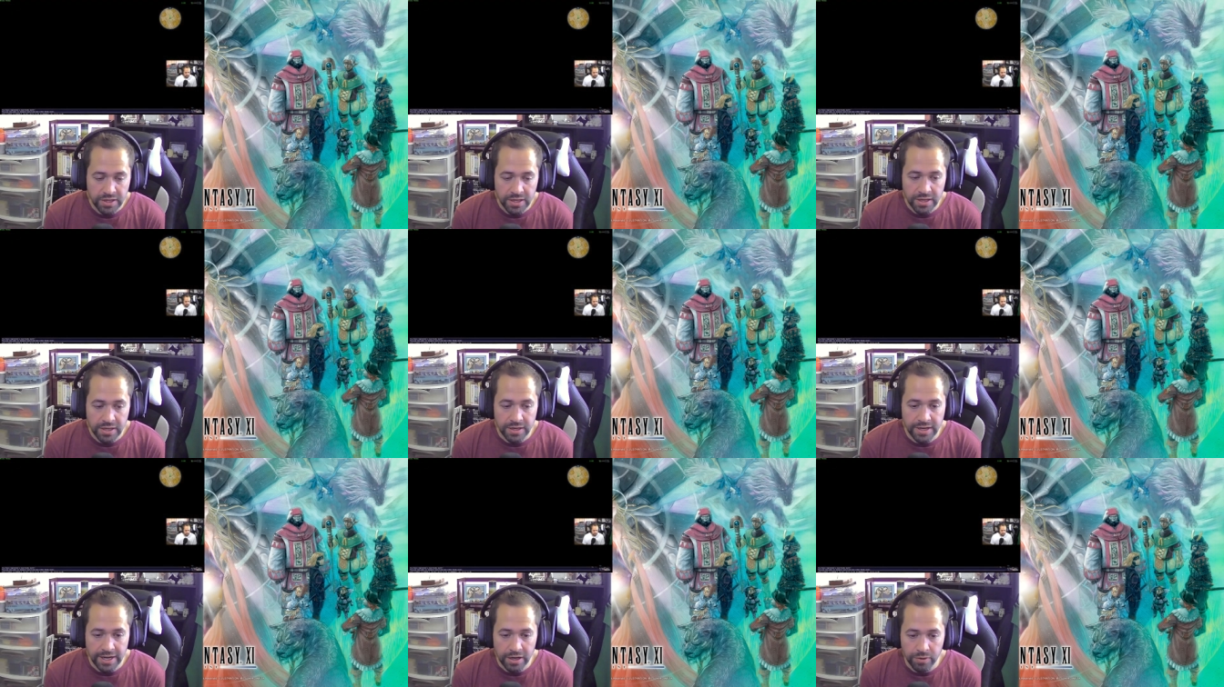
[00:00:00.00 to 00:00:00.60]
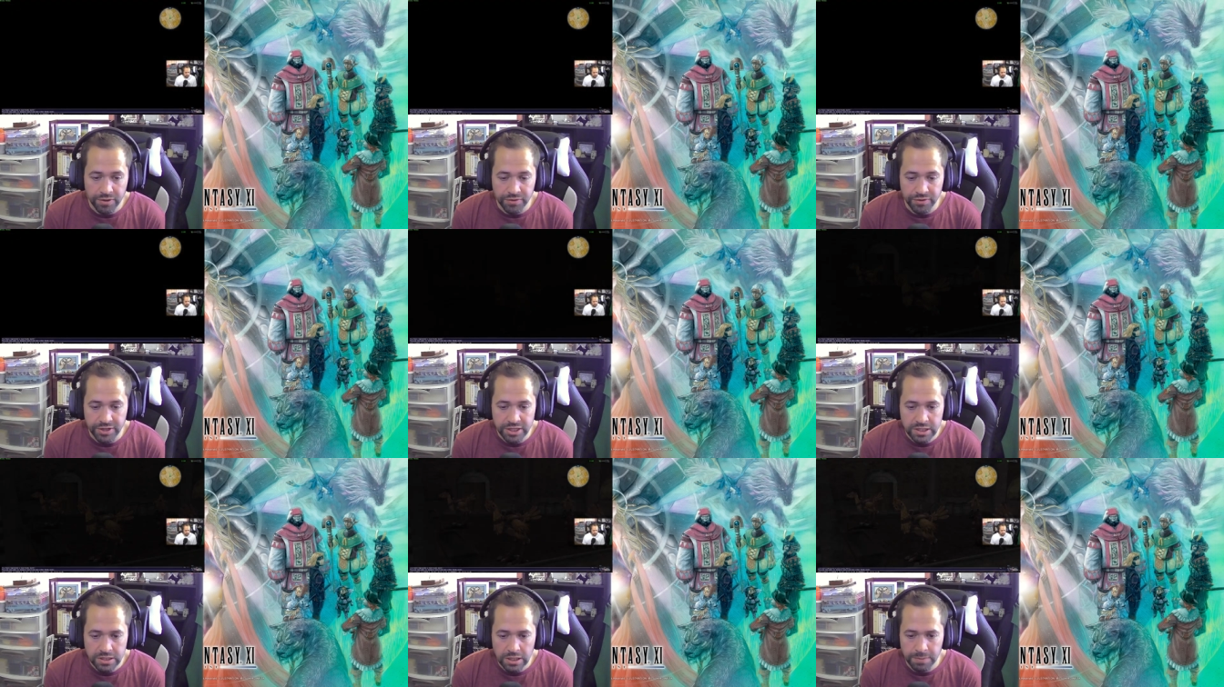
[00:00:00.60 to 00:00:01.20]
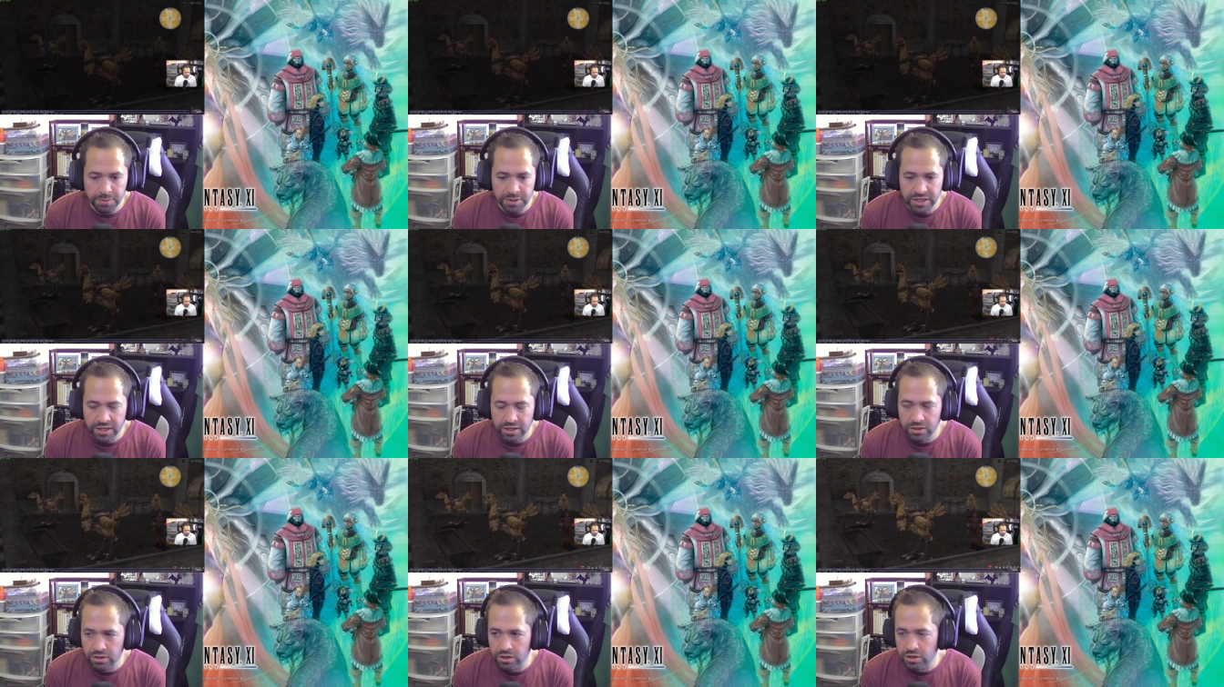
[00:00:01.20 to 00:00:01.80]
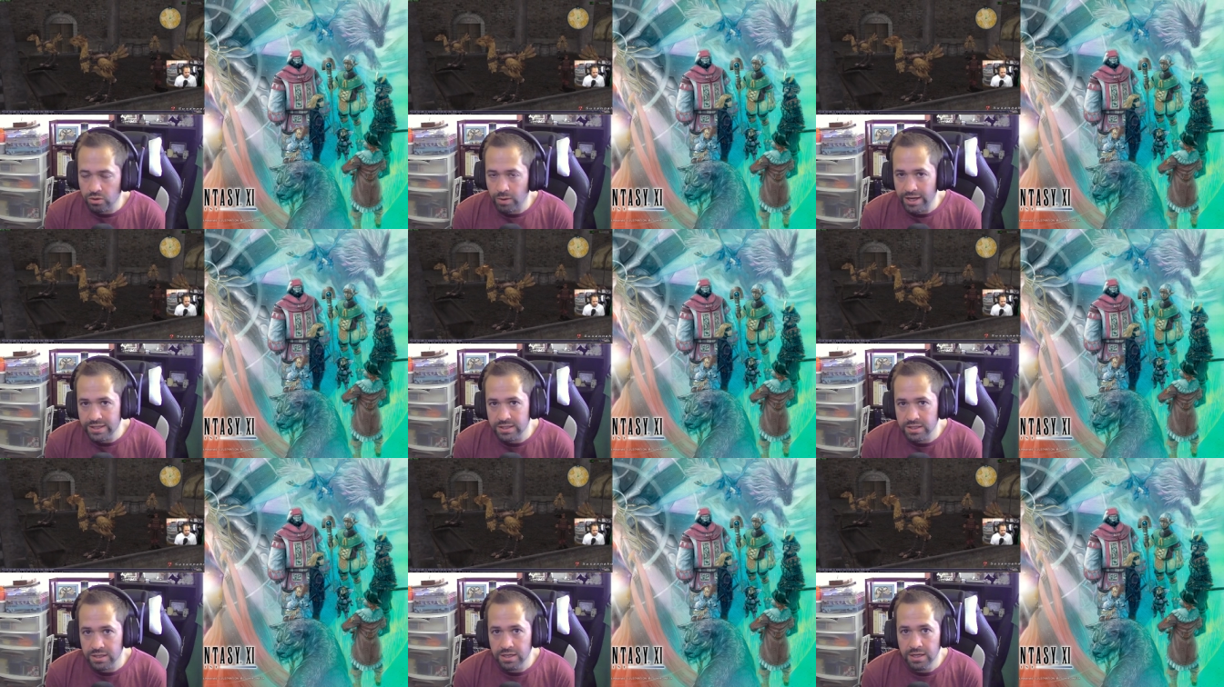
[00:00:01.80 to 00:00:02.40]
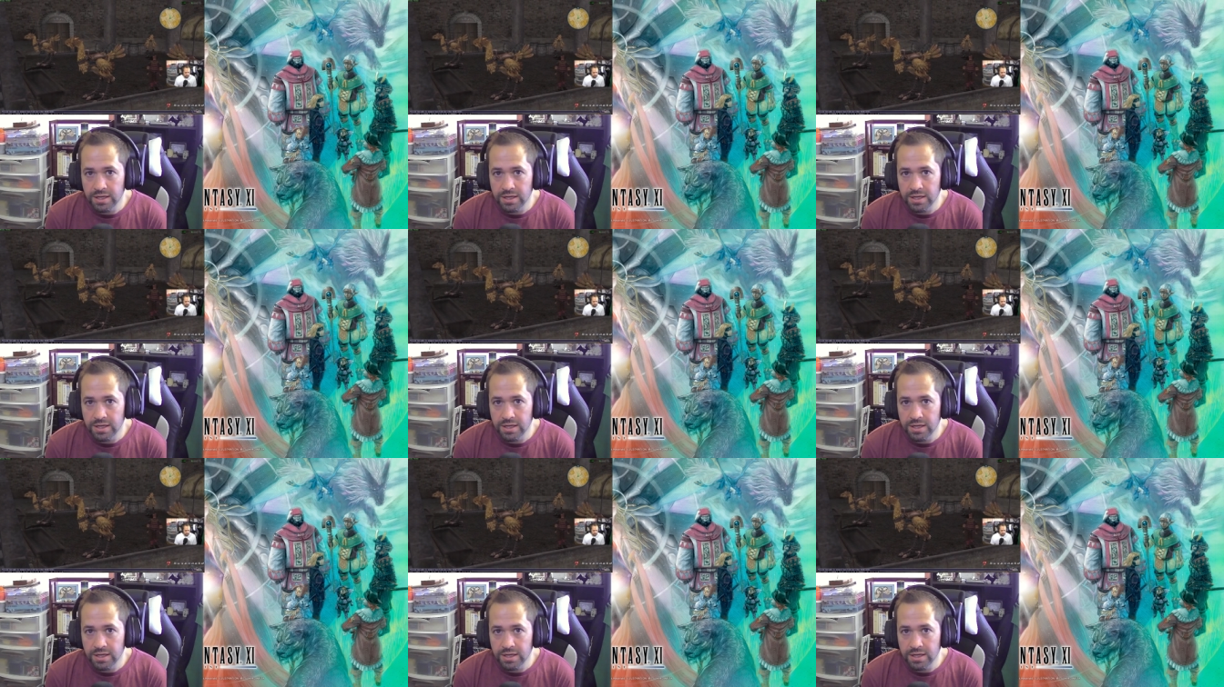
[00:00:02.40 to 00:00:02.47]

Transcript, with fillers: Now, this particular quest,